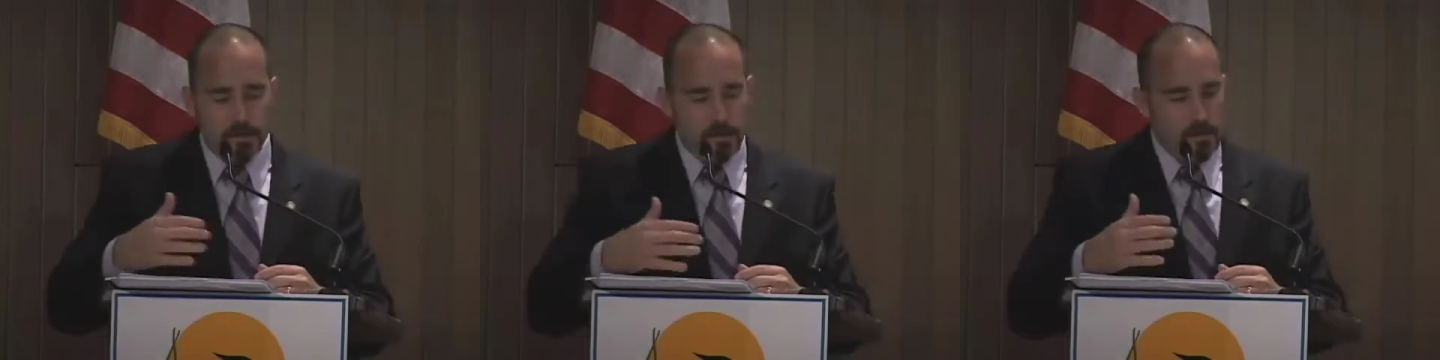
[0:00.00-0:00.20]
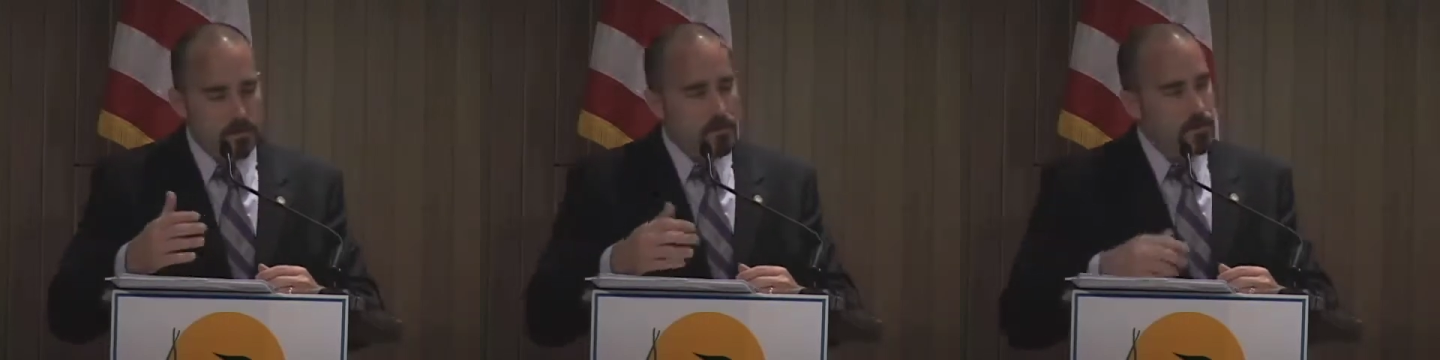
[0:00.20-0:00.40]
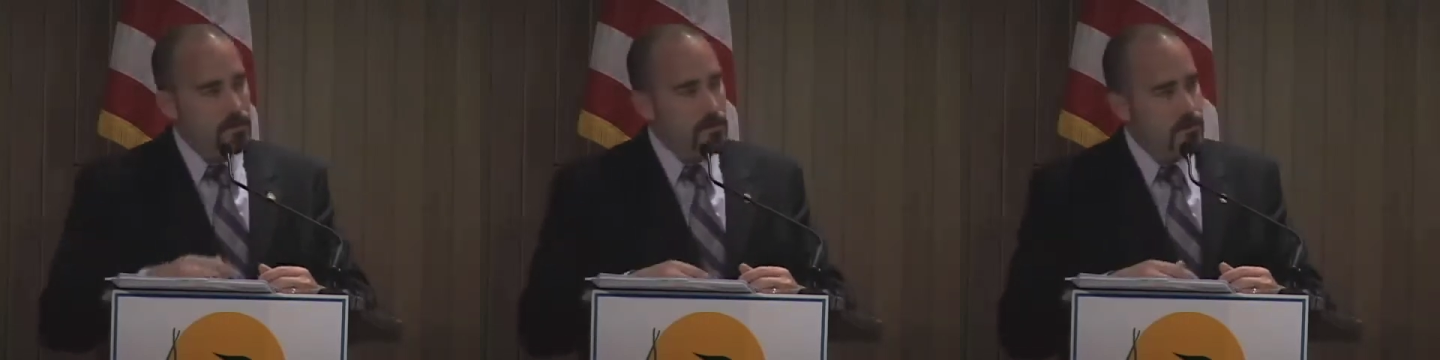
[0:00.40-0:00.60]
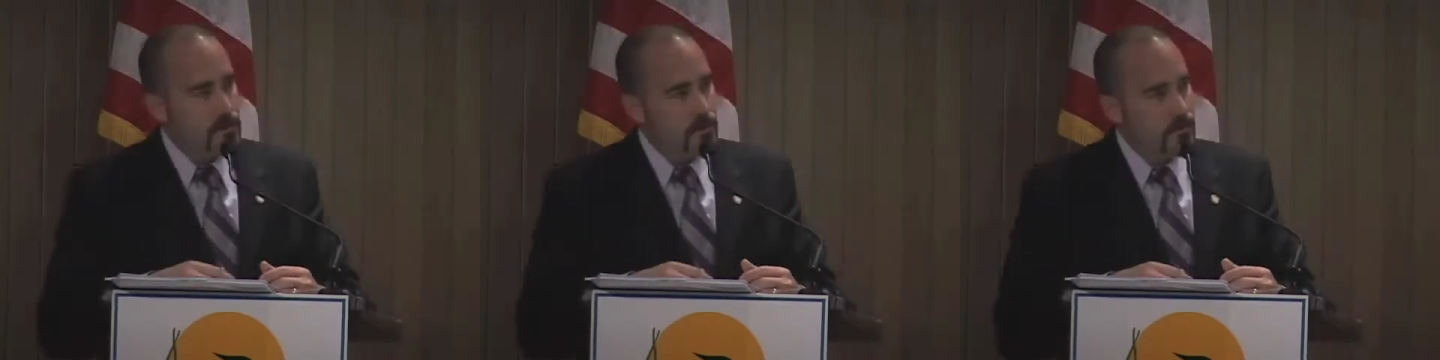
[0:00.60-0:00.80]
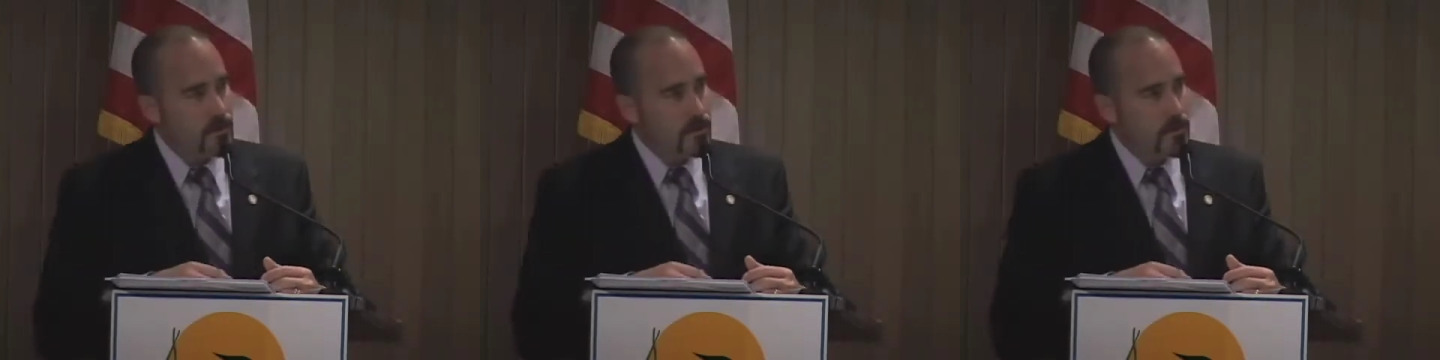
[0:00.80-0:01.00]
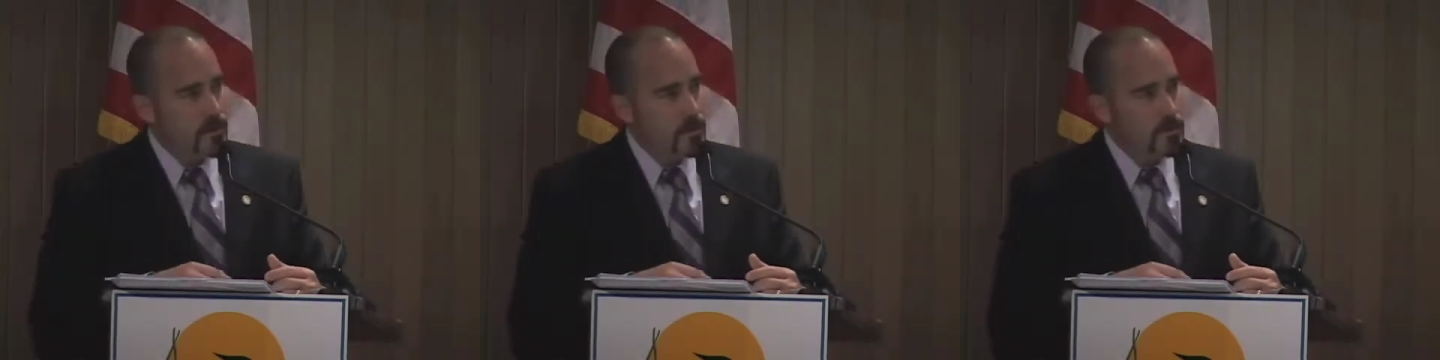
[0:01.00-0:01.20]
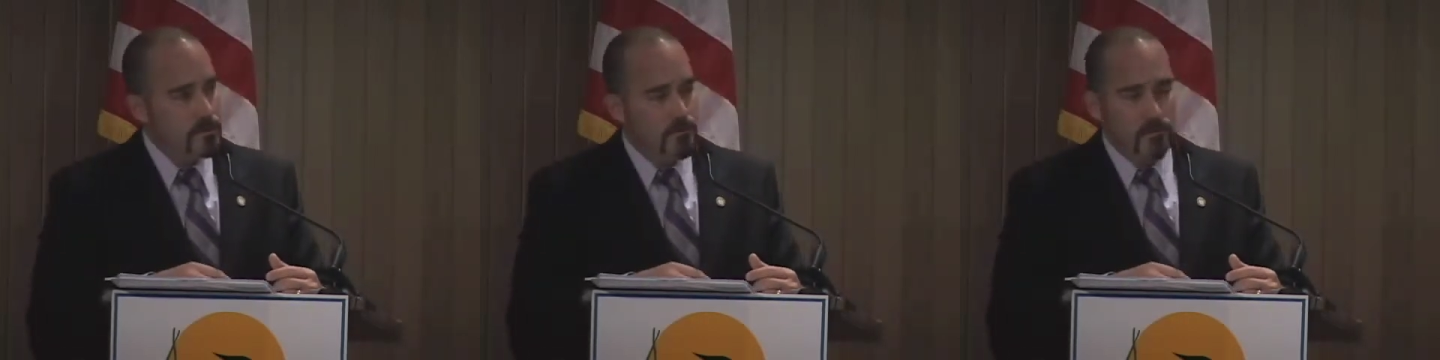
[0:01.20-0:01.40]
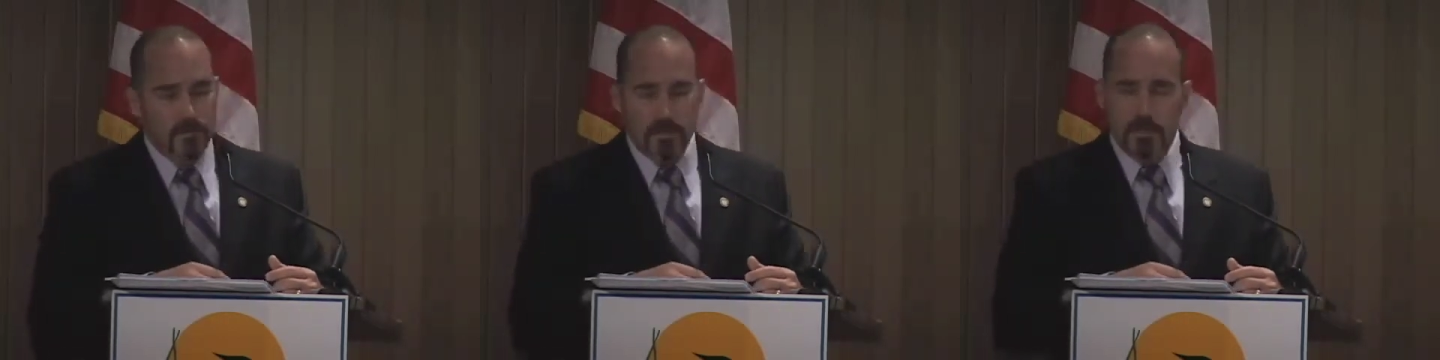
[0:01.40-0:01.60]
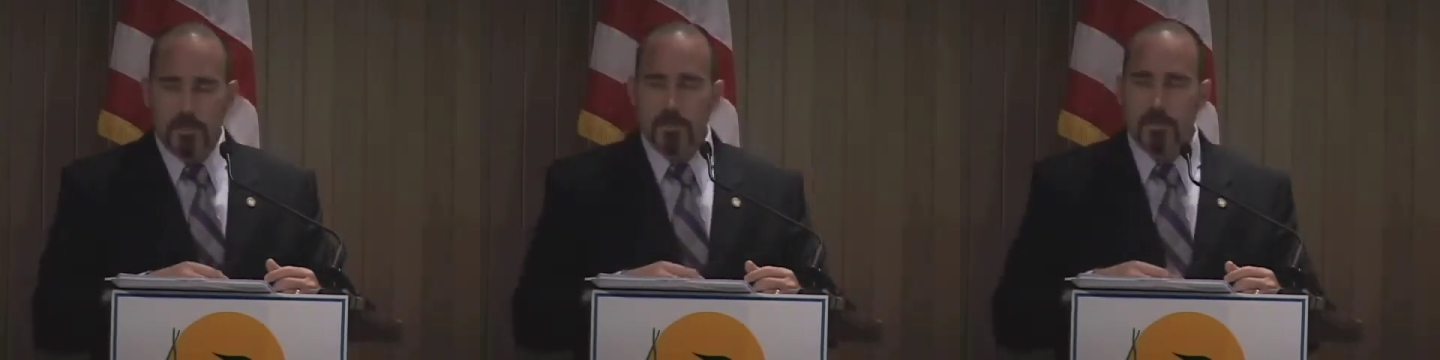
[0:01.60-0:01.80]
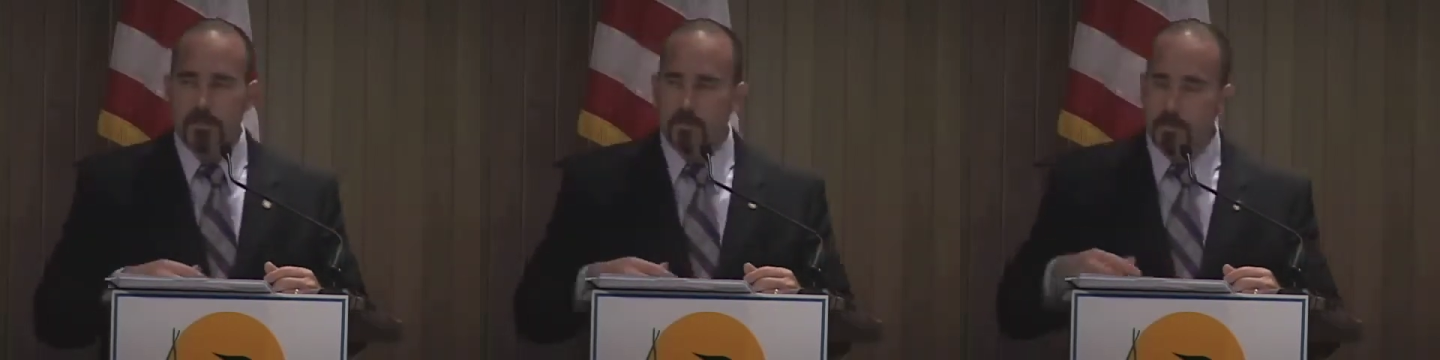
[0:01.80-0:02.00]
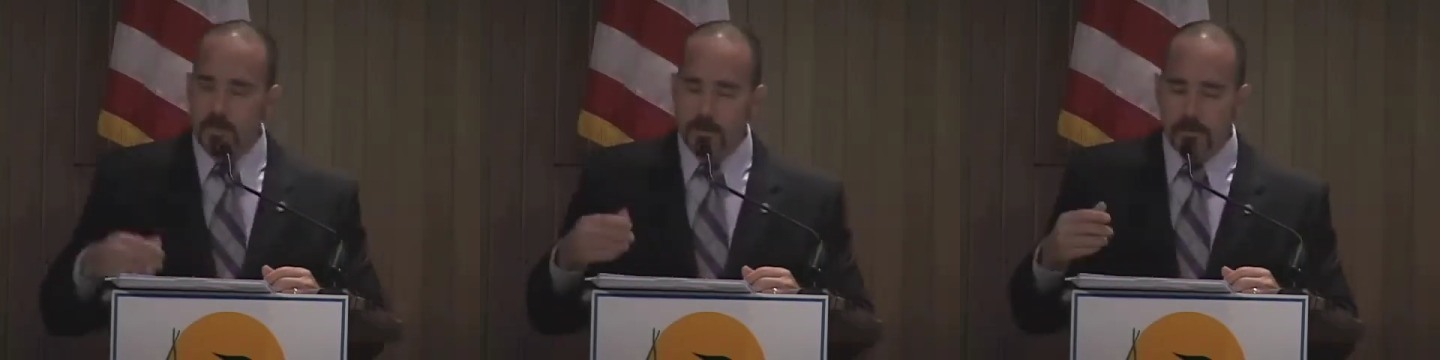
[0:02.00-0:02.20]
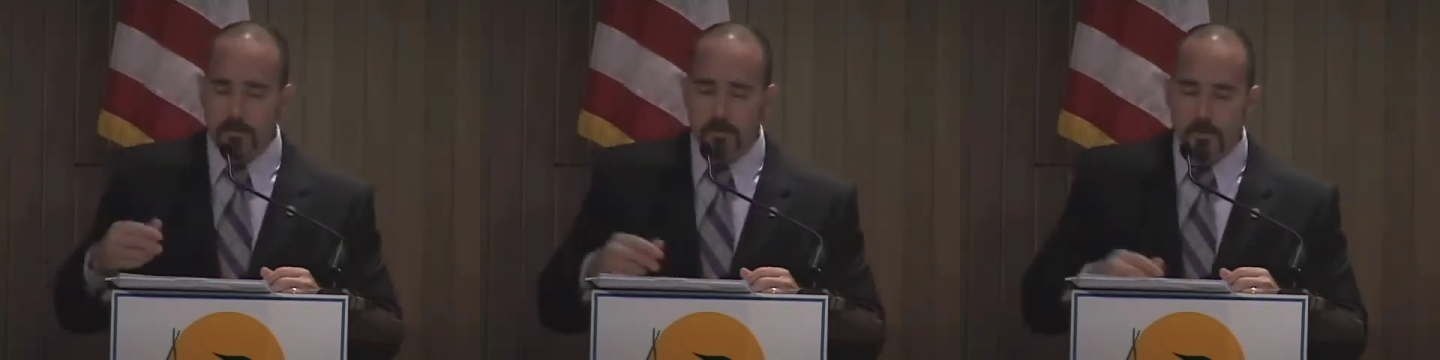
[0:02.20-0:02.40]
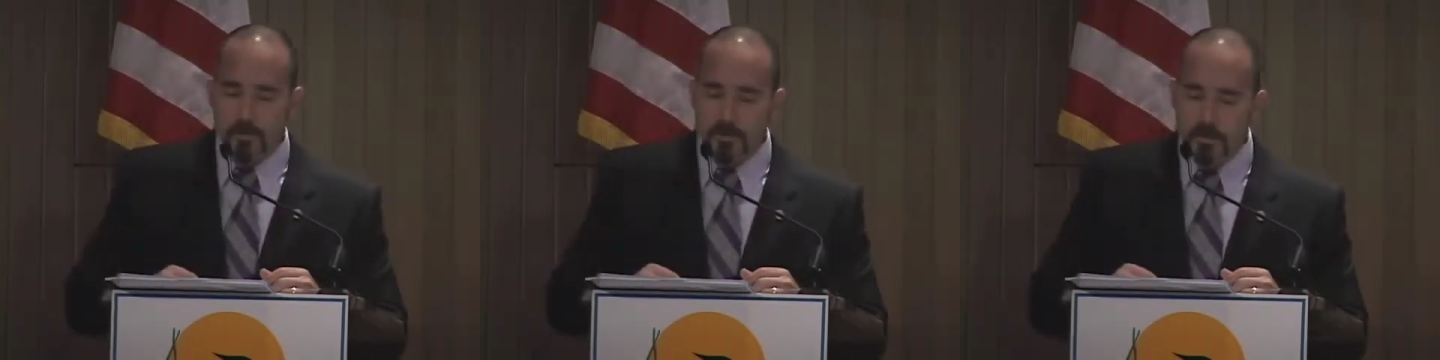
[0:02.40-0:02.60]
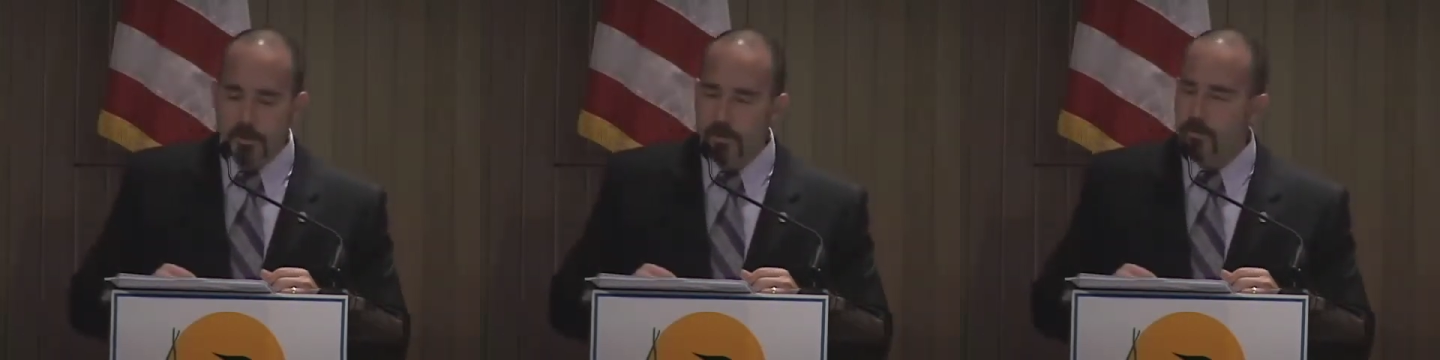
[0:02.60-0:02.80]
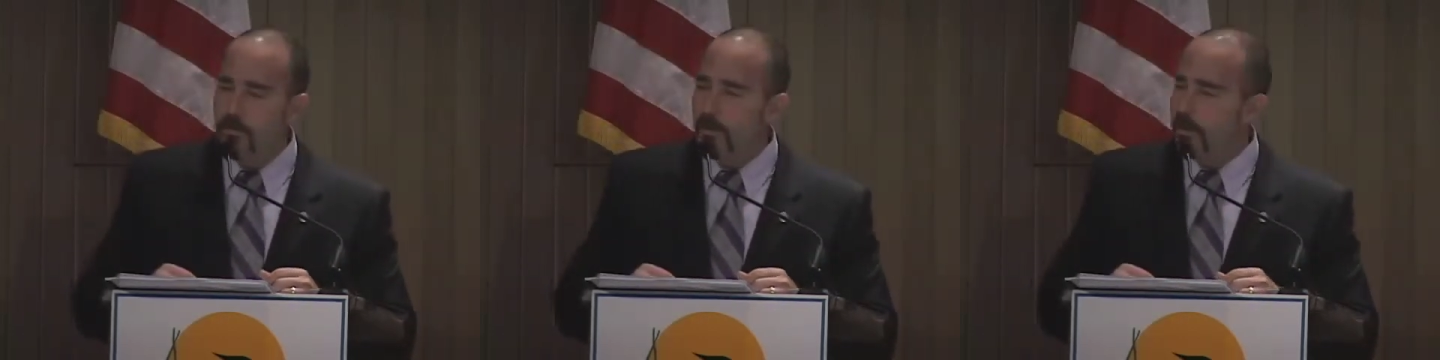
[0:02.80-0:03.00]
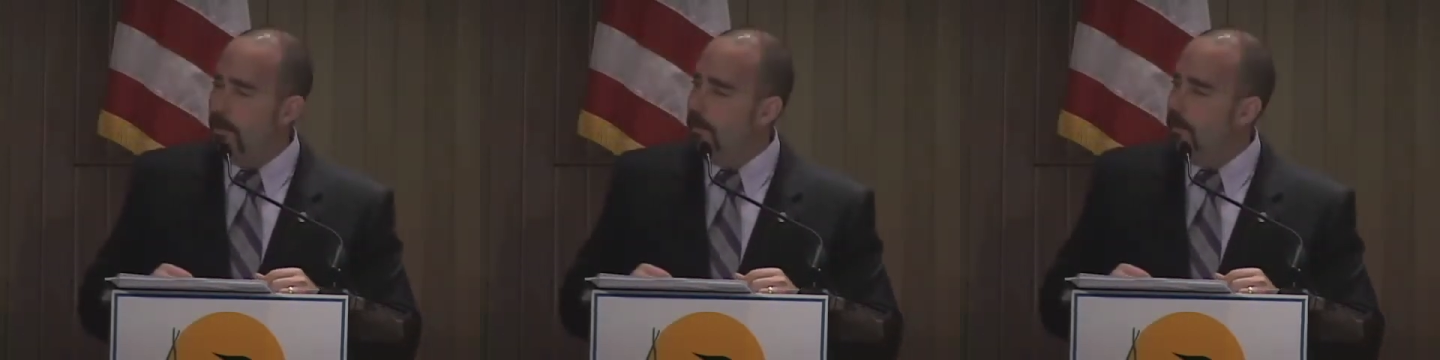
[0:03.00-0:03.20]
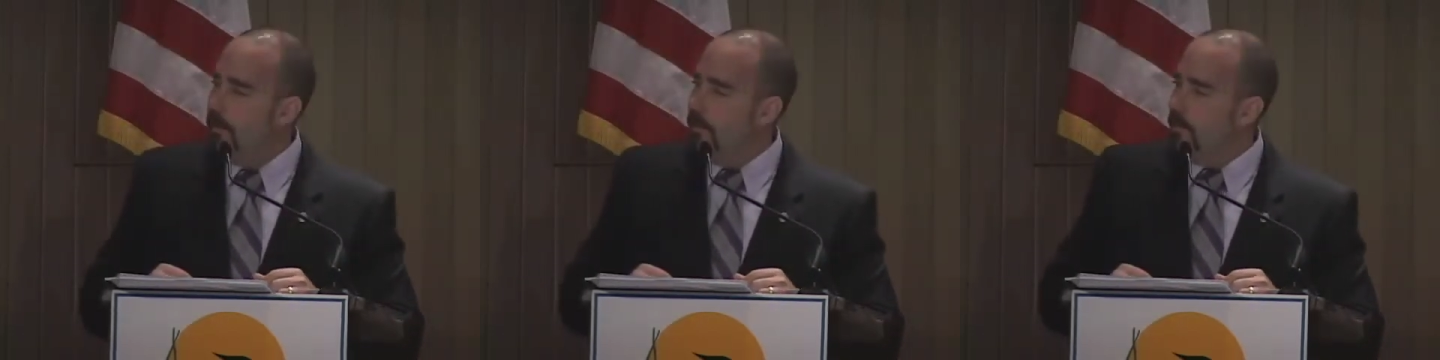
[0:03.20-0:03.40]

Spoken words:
These are some of the things in Virginia that we are currently doing.